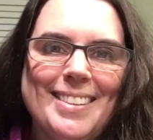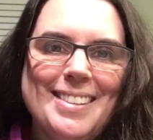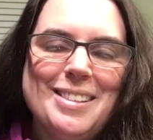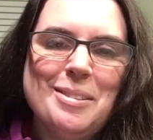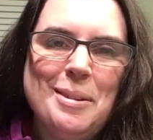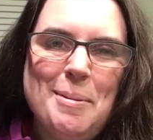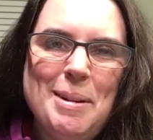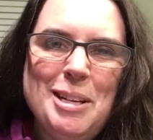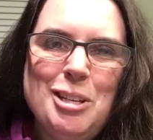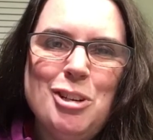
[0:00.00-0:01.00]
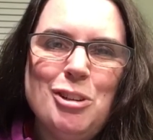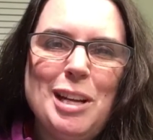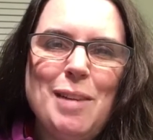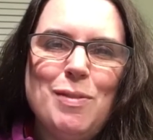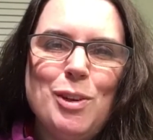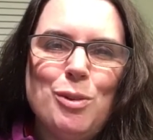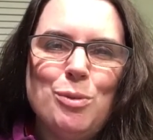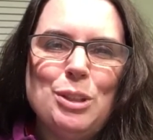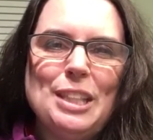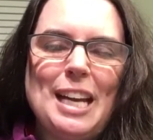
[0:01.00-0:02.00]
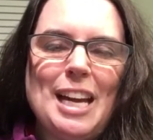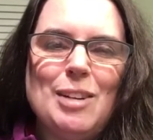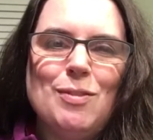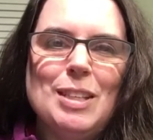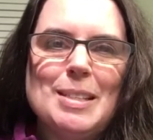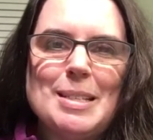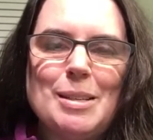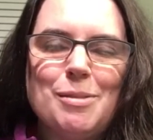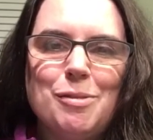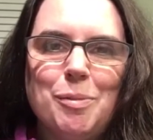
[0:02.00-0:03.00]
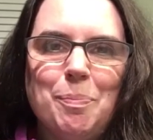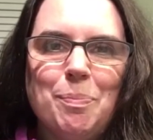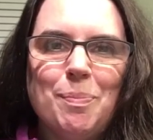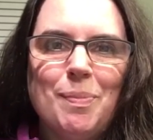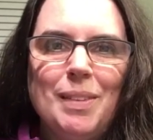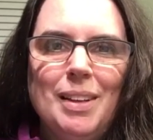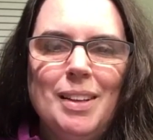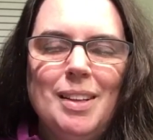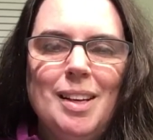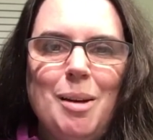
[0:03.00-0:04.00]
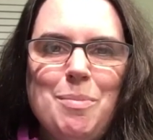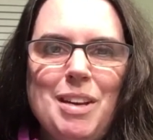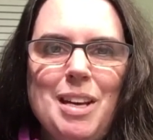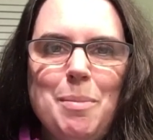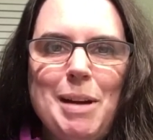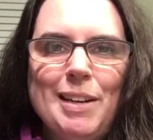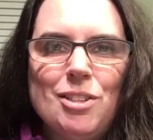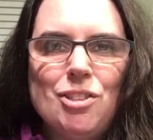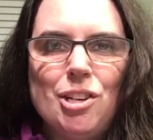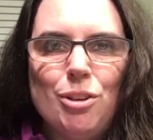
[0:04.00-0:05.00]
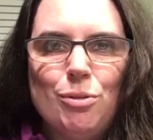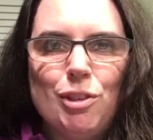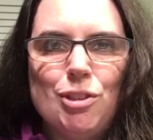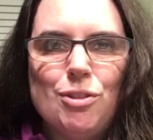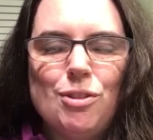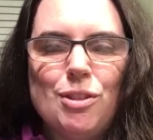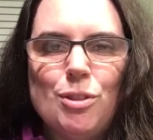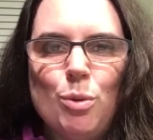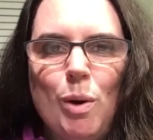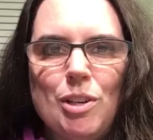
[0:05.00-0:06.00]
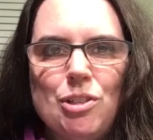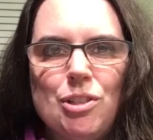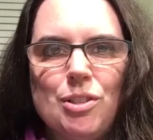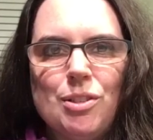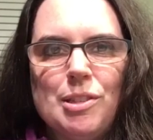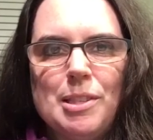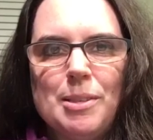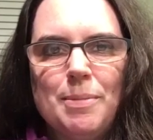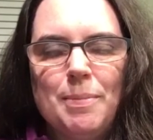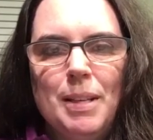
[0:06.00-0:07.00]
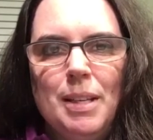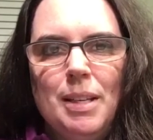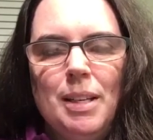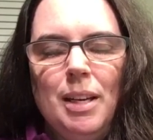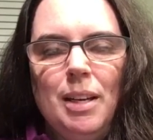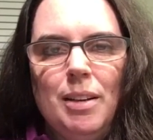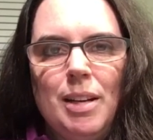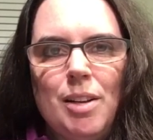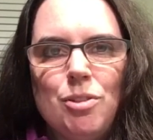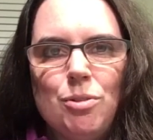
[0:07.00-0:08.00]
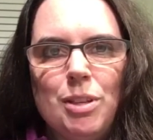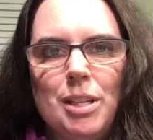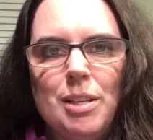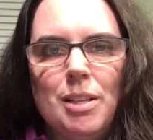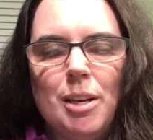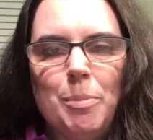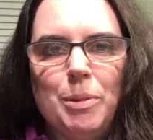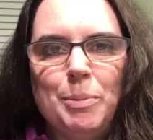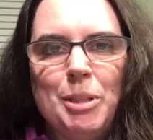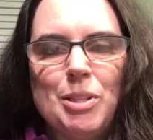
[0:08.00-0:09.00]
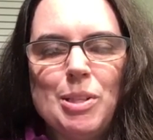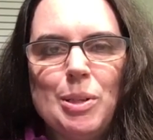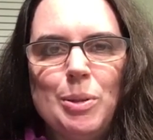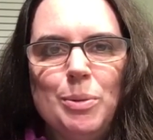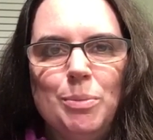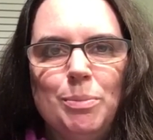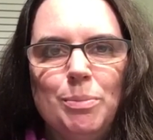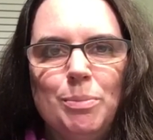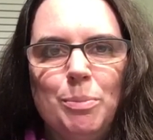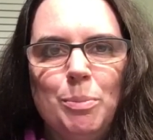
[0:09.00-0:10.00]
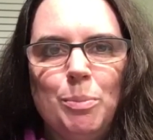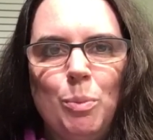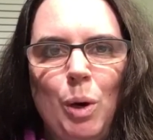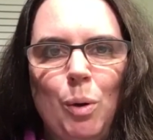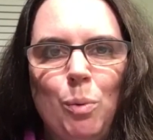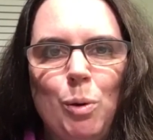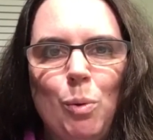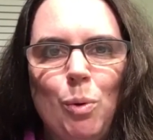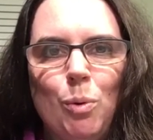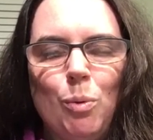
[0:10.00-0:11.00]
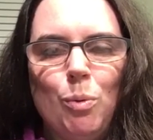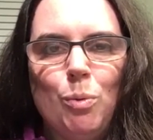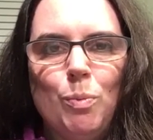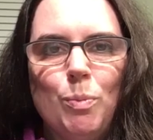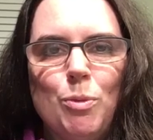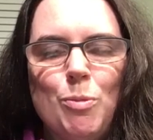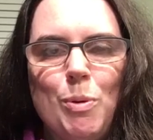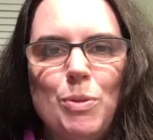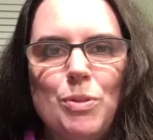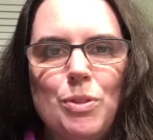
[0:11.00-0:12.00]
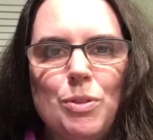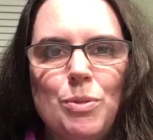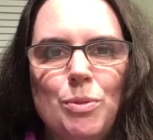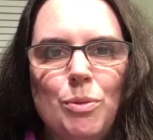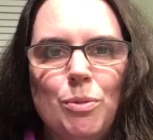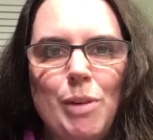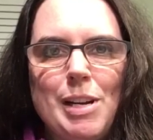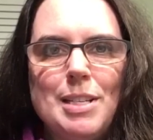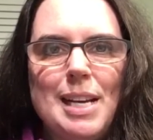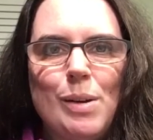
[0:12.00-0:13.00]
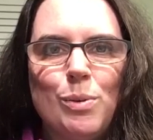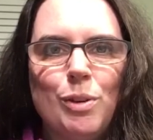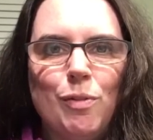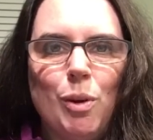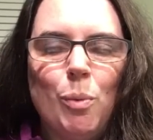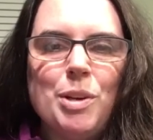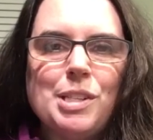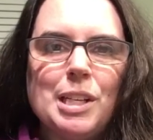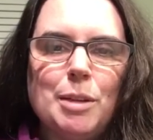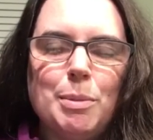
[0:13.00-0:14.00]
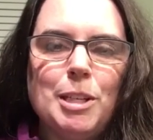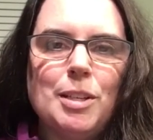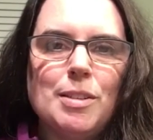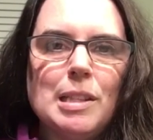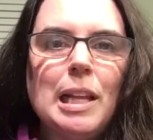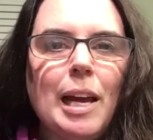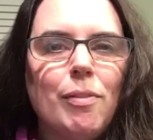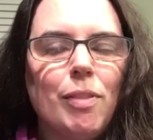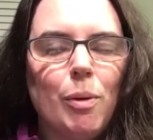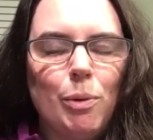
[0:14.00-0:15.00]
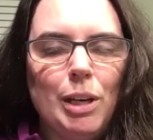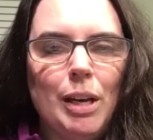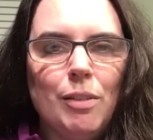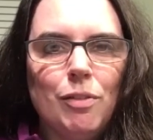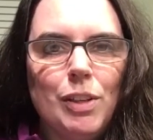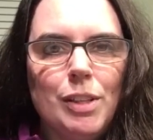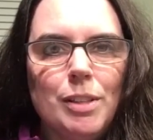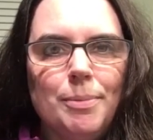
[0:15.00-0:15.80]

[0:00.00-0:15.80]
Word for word: Is there anyone in your life that you're really envious of? I'm thinking back to Cheryl Richardson's questions in an entry a couple of months ago, where we were supposed to write down if there was anybody's life that we envied.